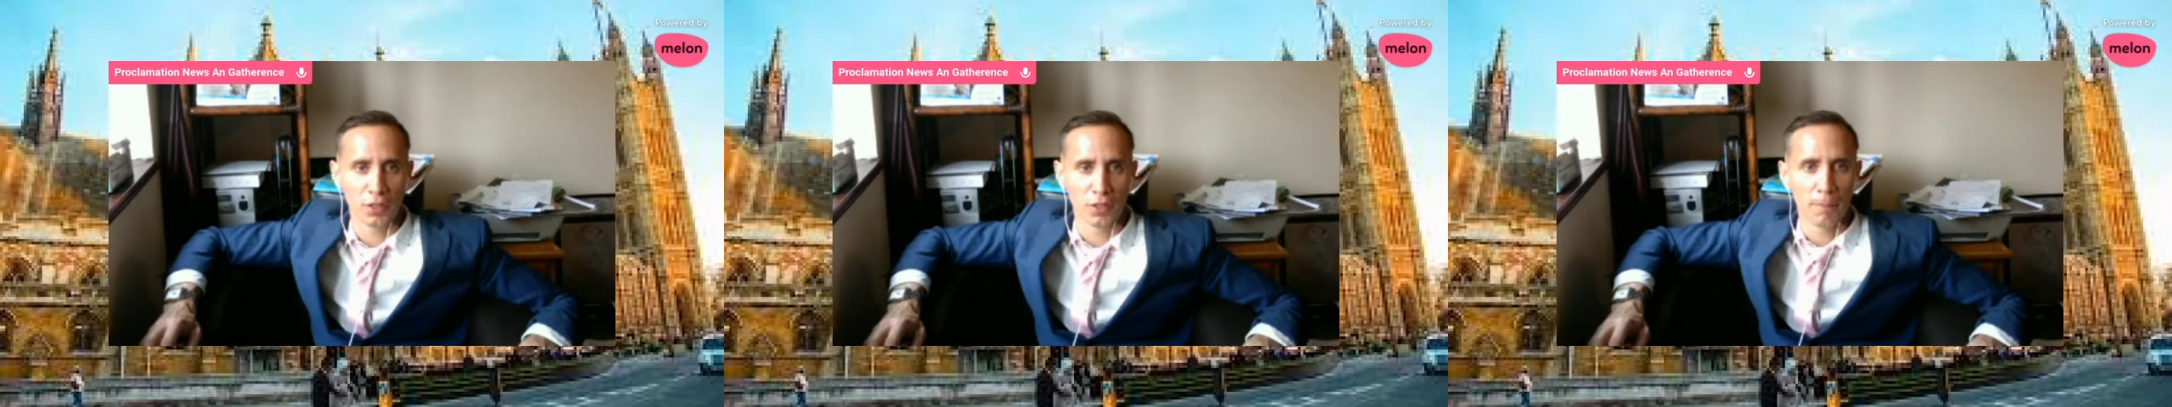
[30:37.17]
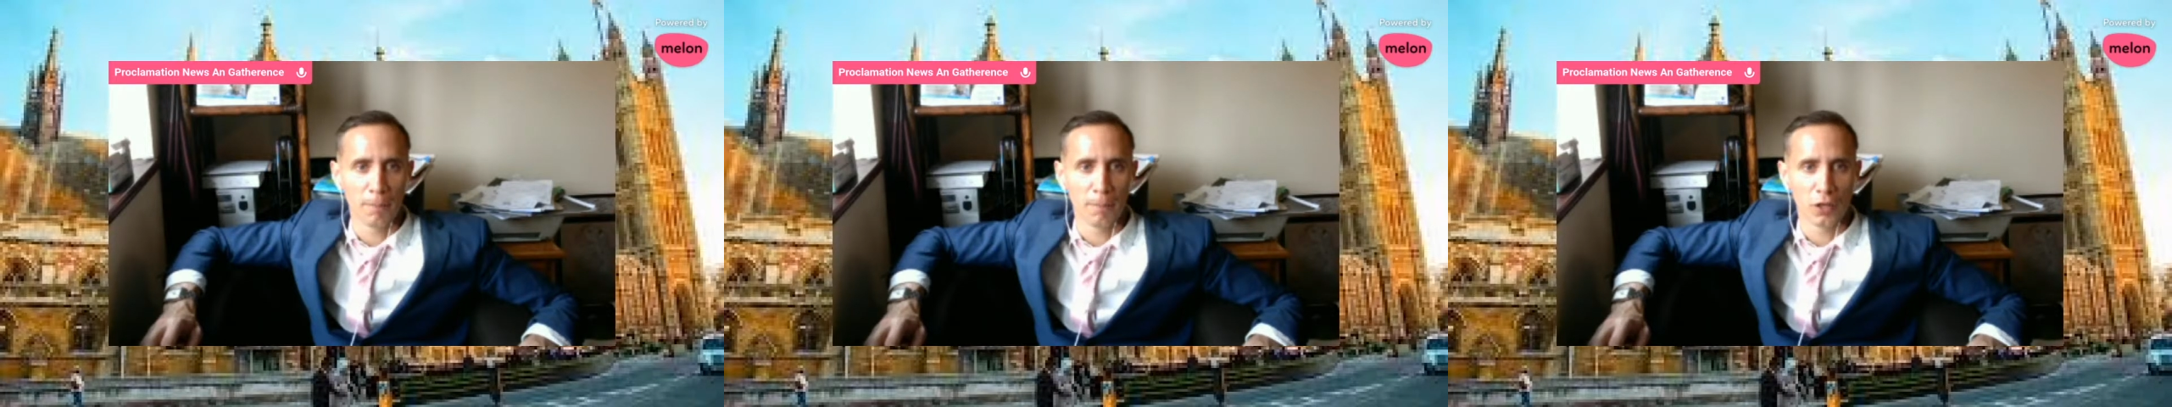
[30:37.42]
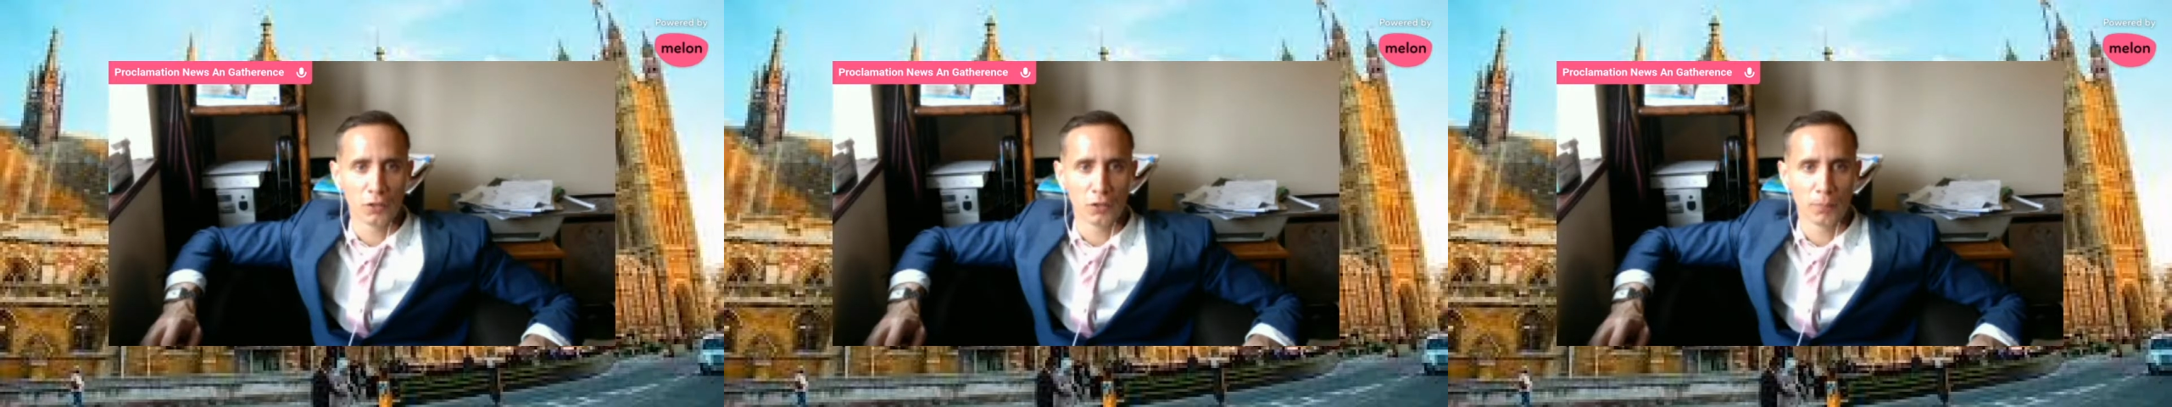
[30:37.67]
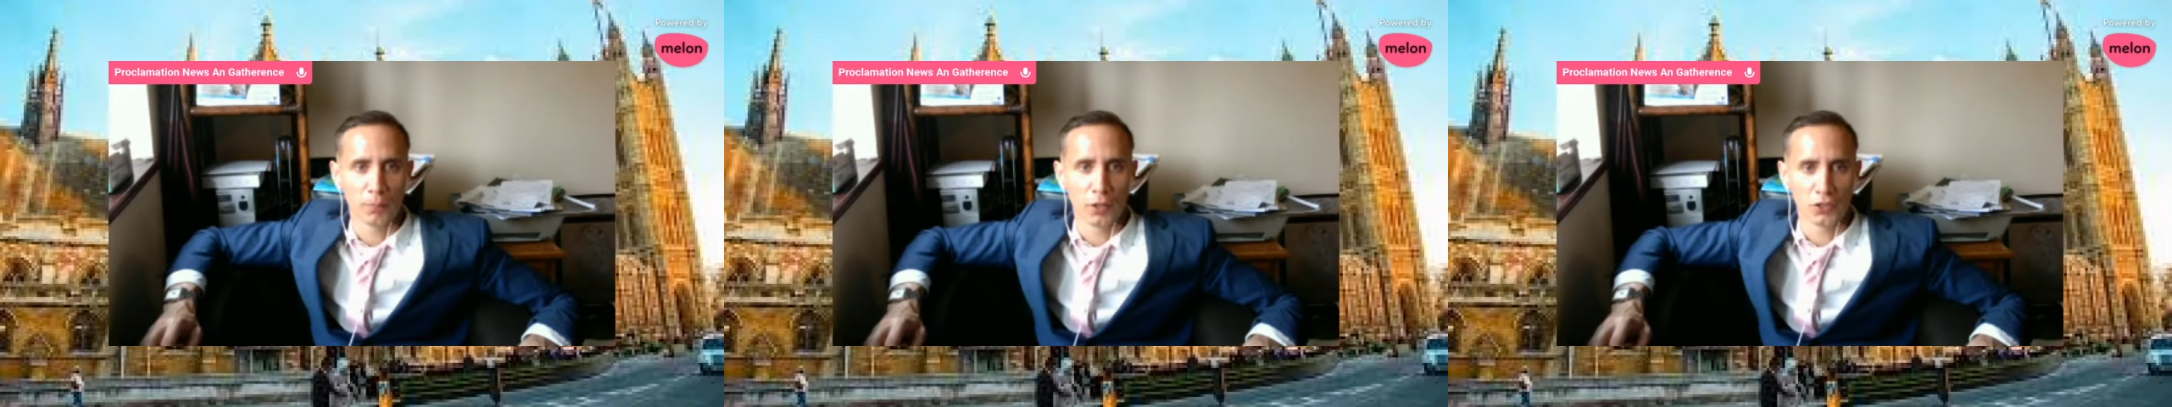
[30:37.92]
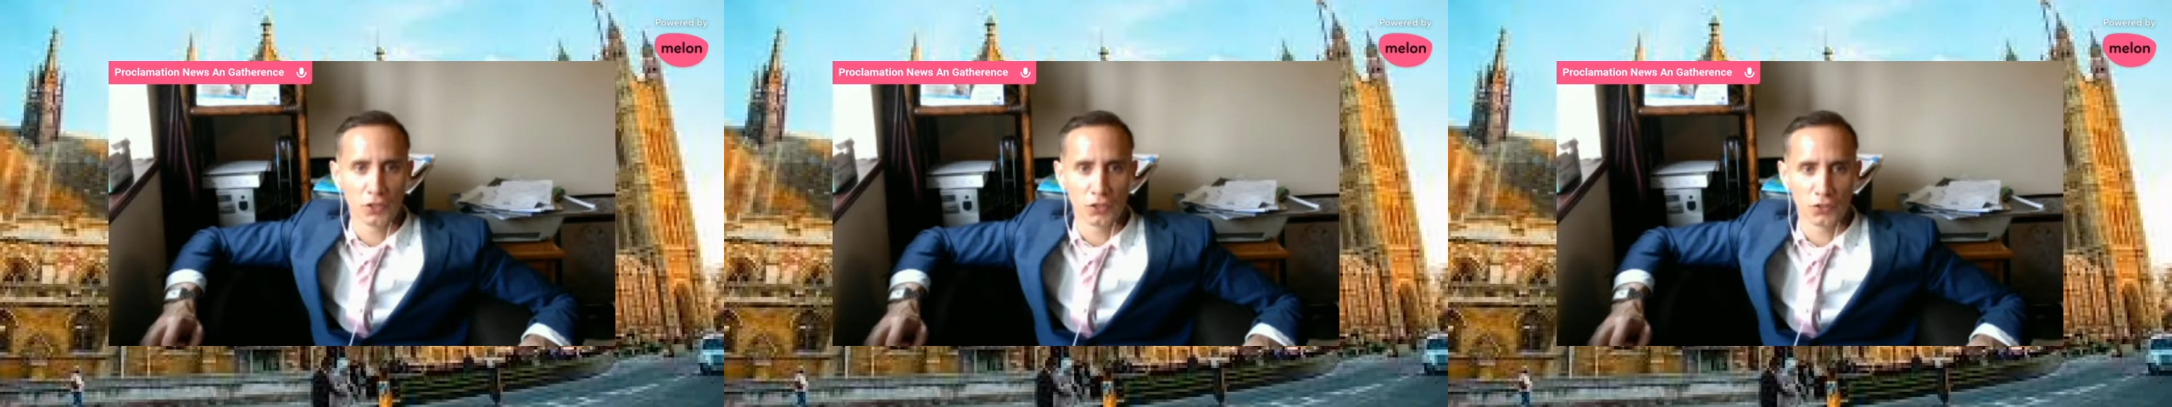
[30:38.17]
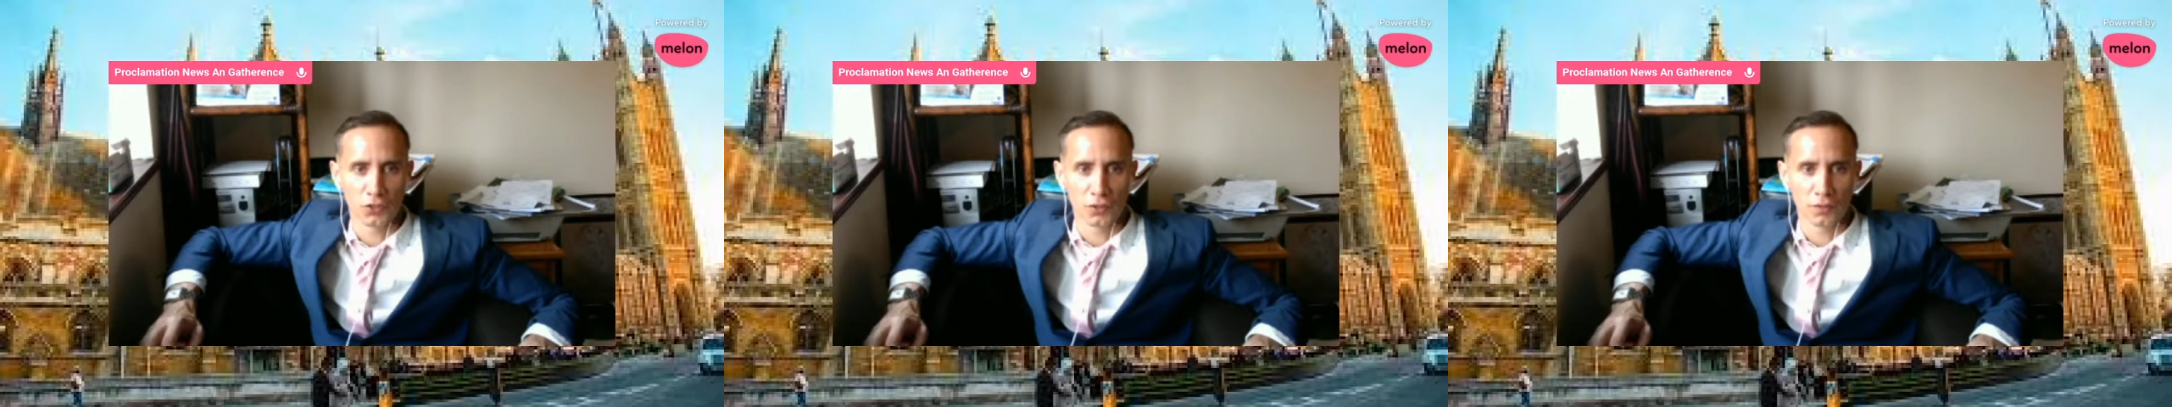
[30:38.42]
marred by this
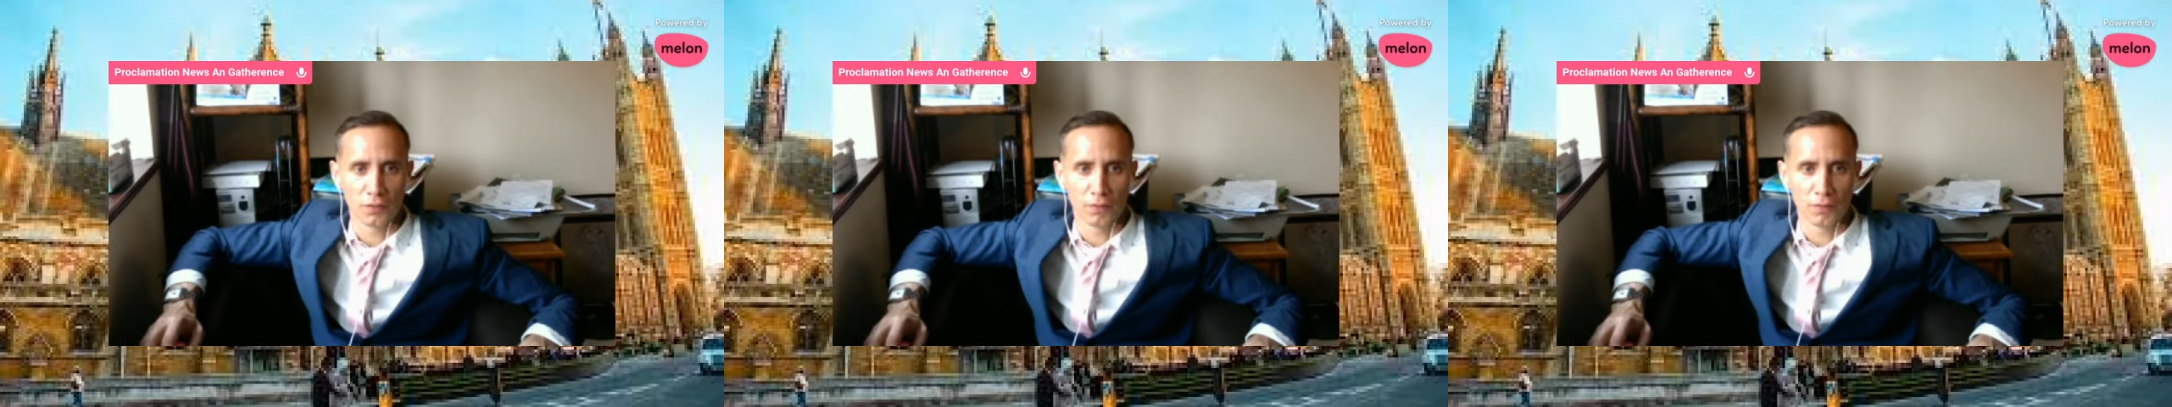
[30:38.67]
incident.